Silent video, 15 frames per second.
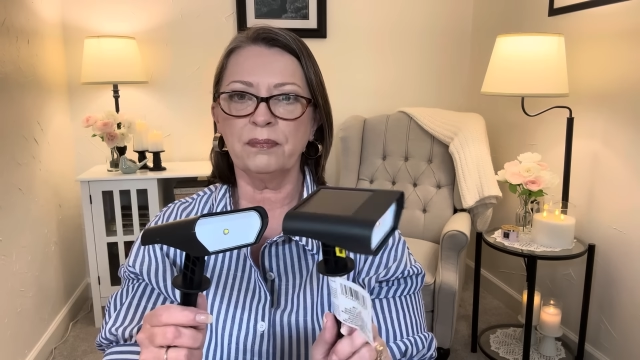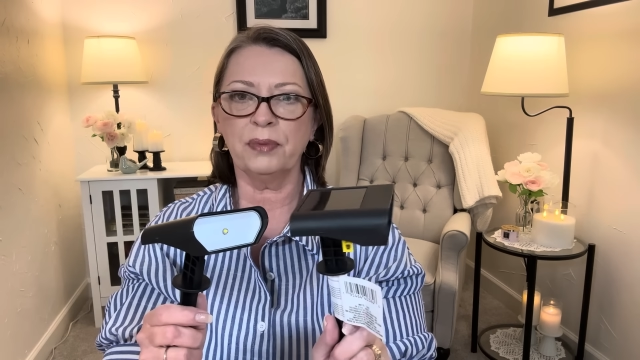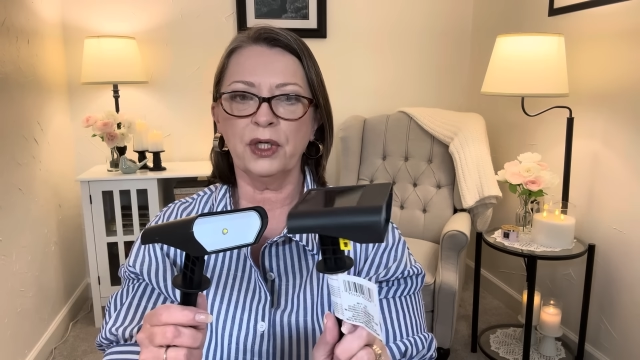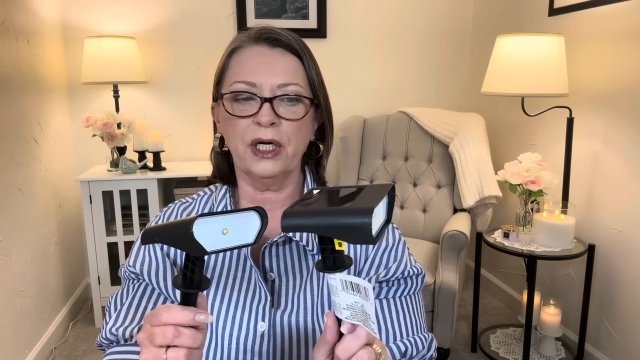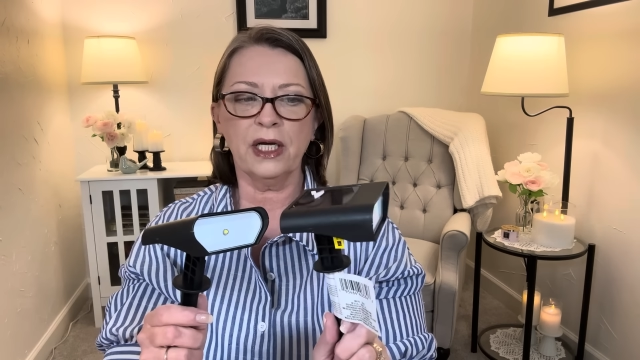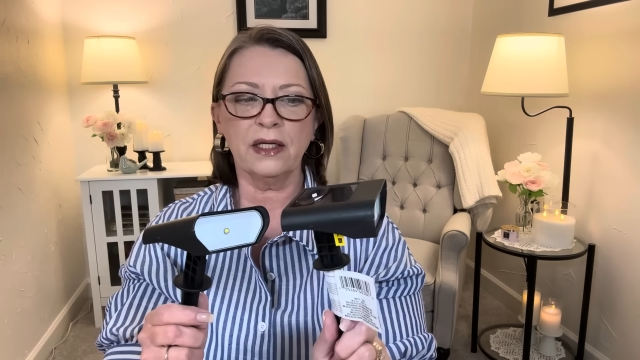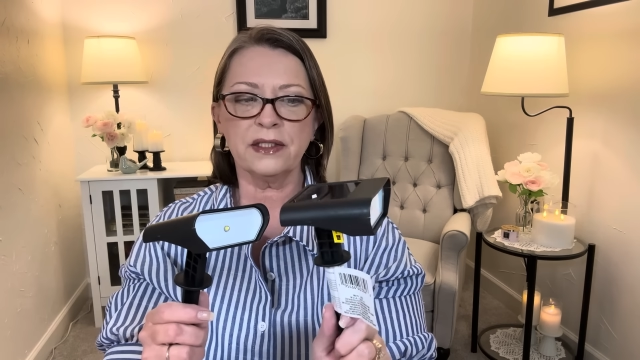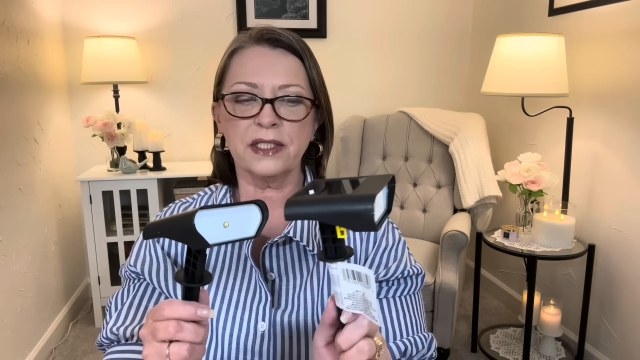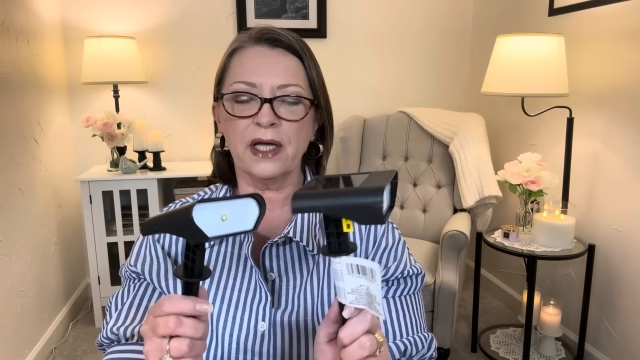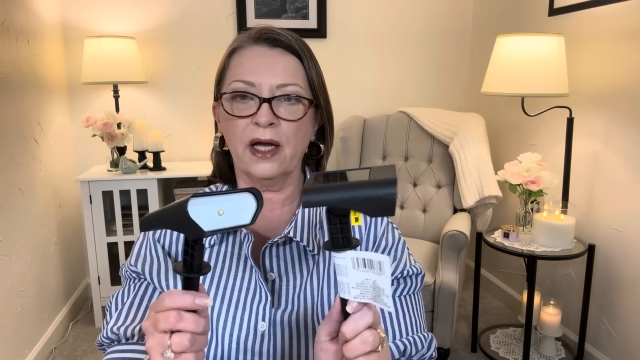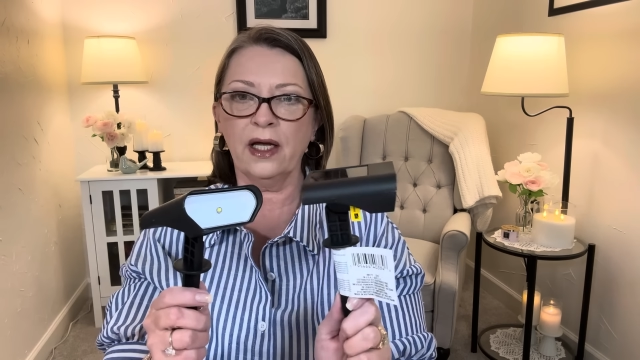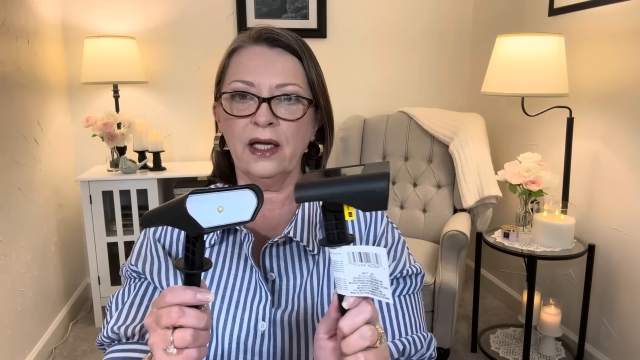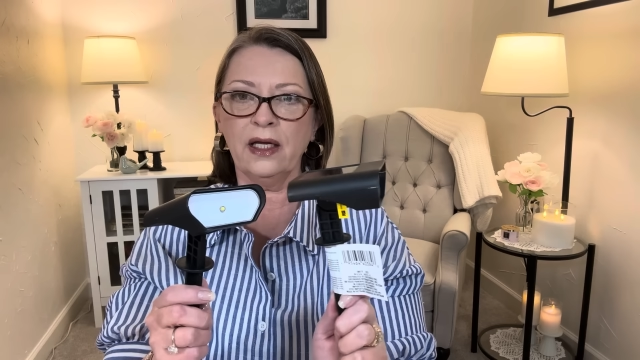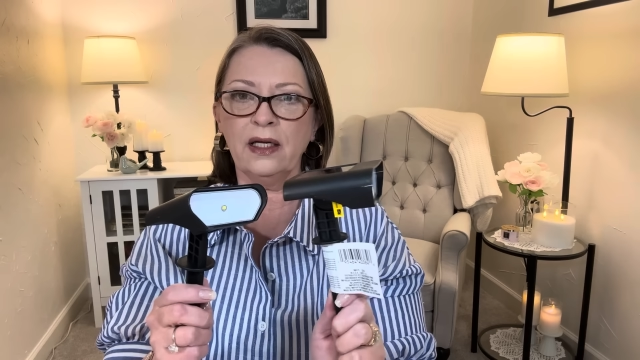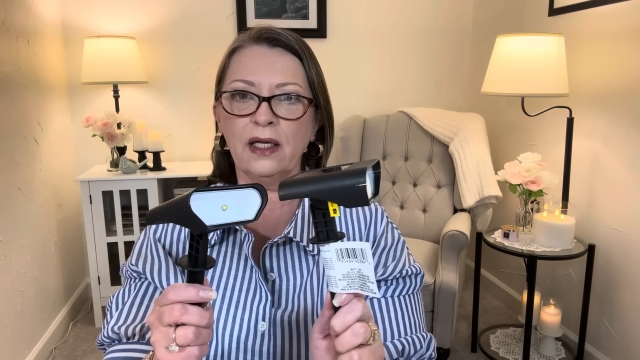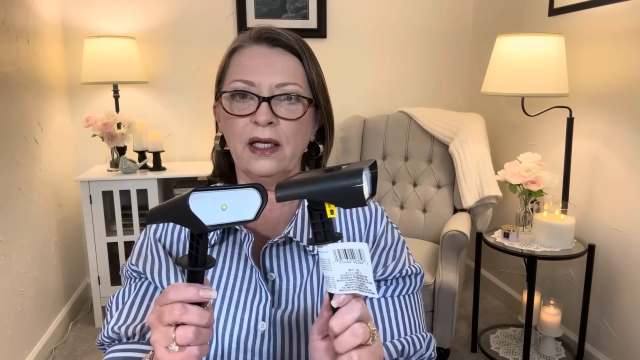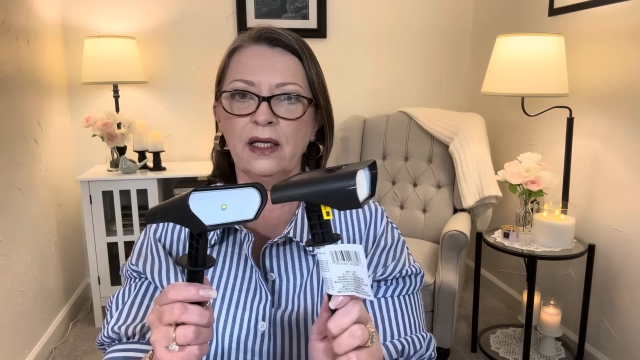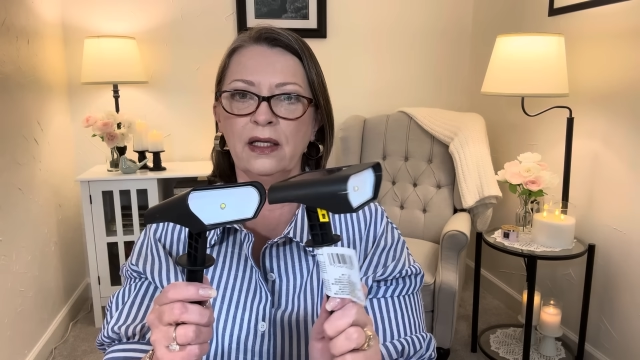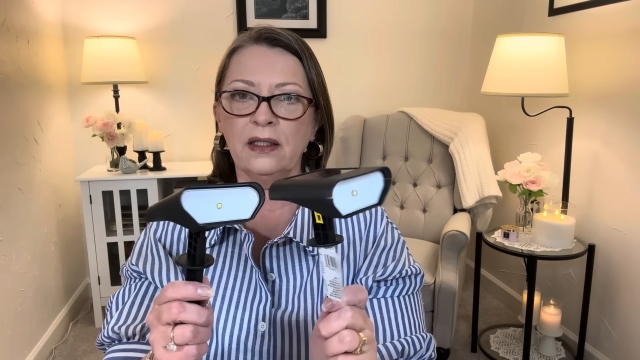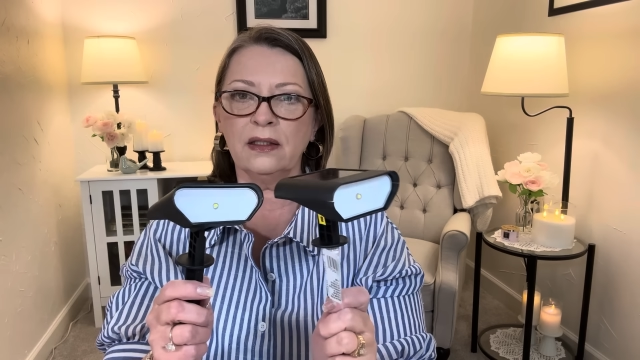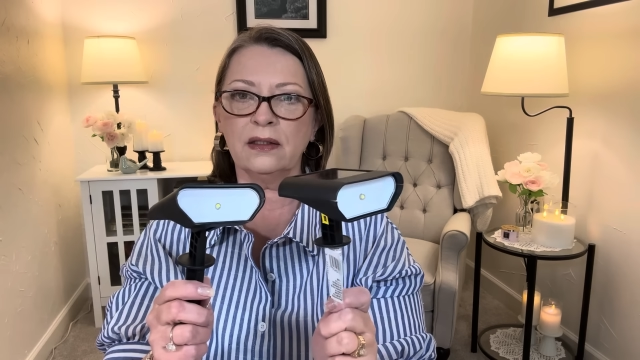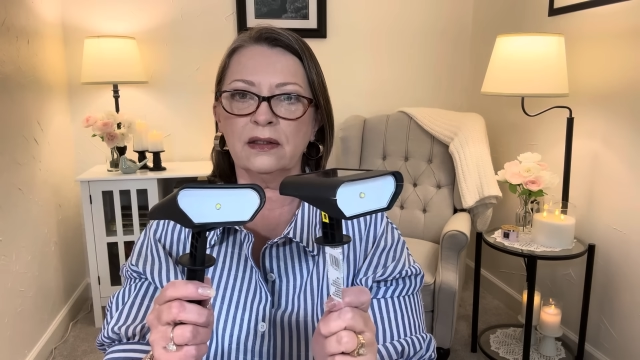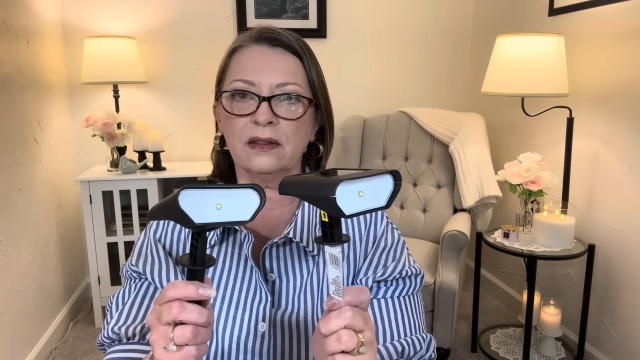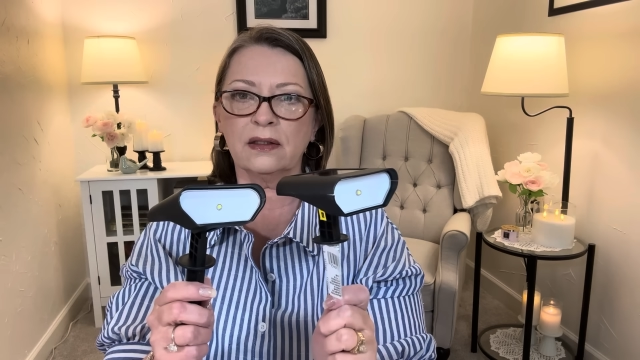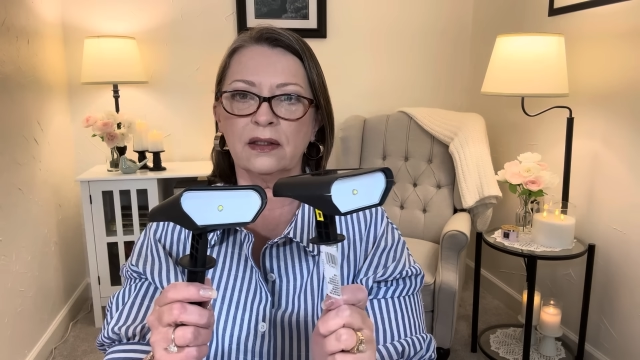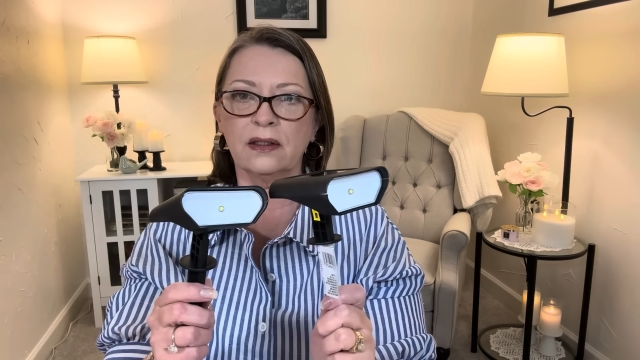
put it outside, and